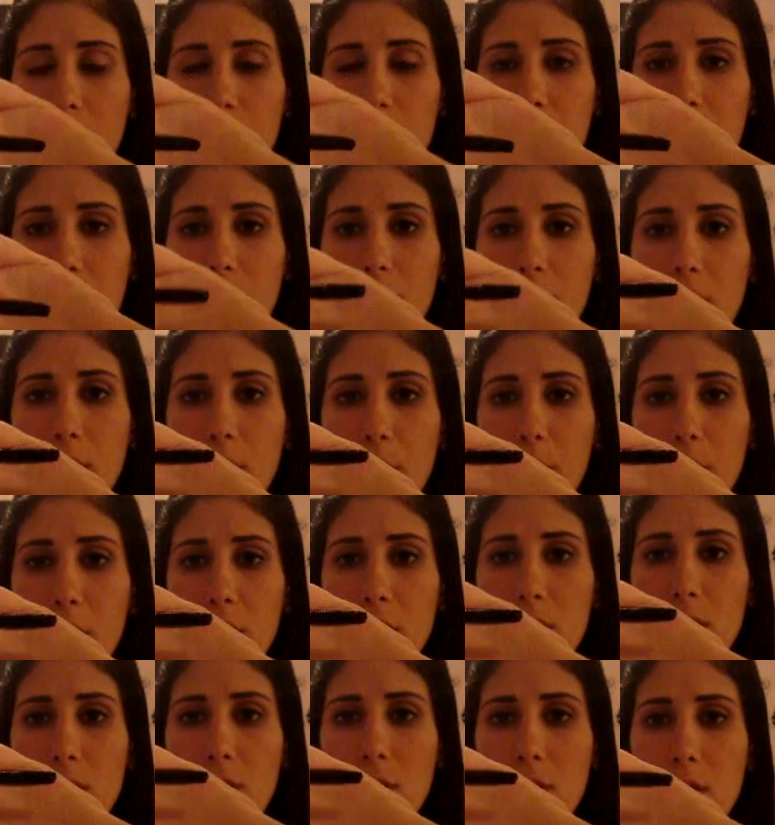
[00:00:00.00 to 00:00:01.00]
kind of the
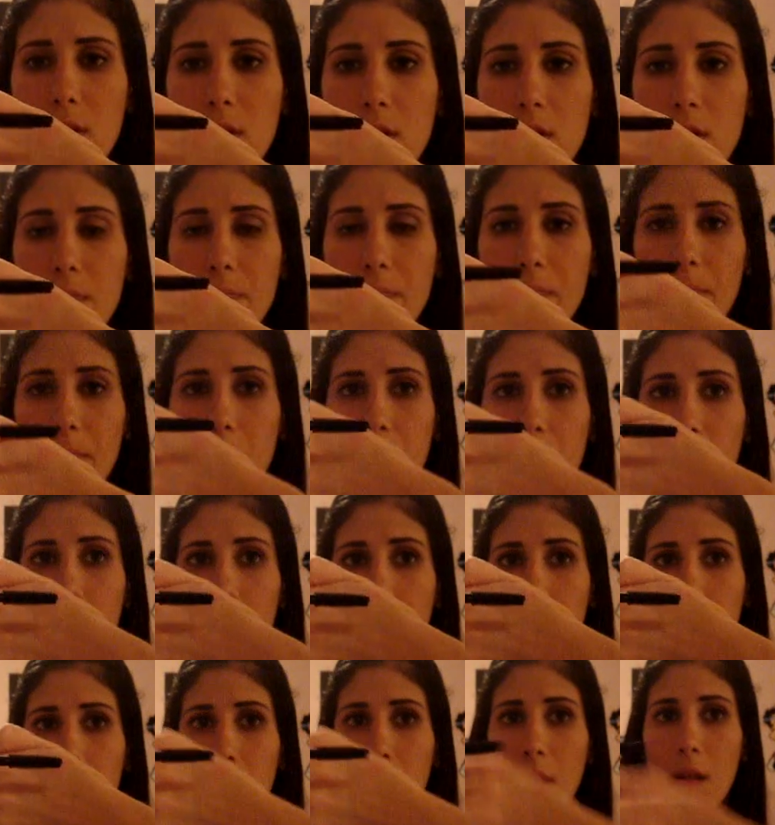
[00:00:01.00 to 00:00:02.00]
bristles.
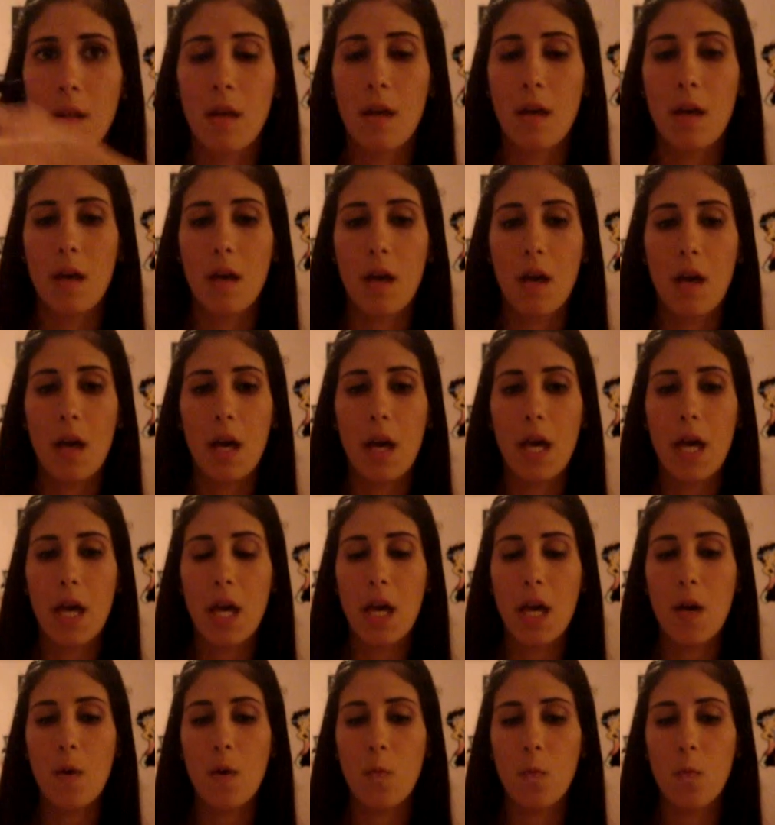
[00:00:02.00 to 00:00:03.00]

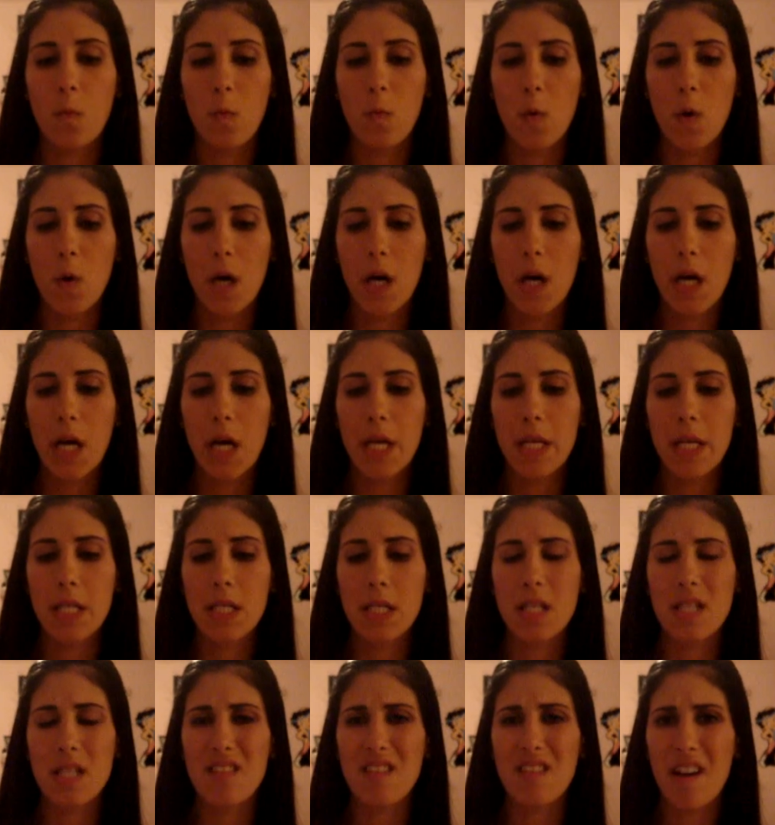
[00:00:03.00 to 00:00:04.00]
It
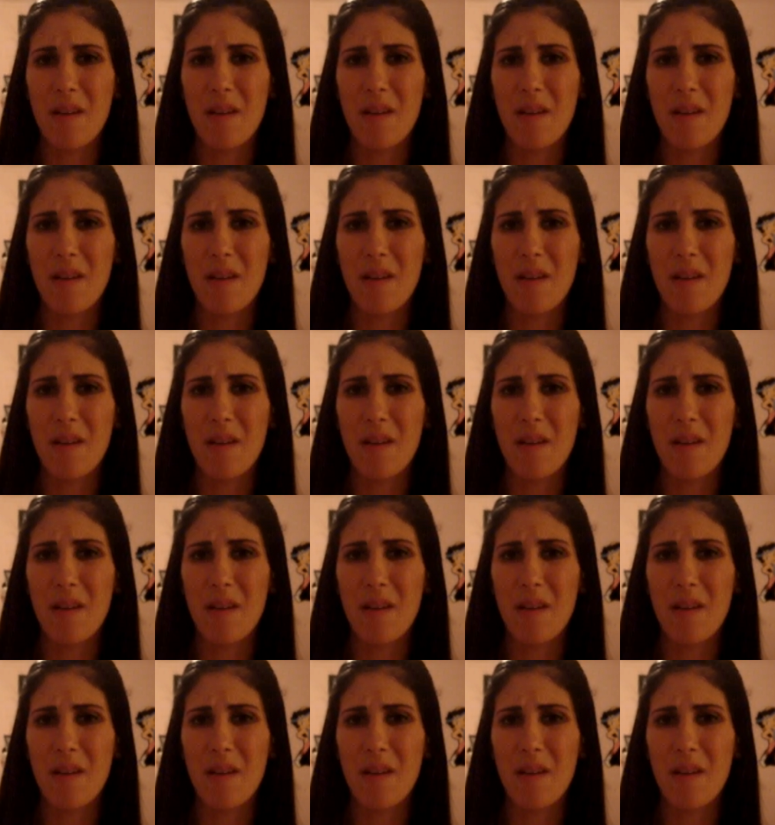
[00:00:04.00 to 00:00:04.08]
was,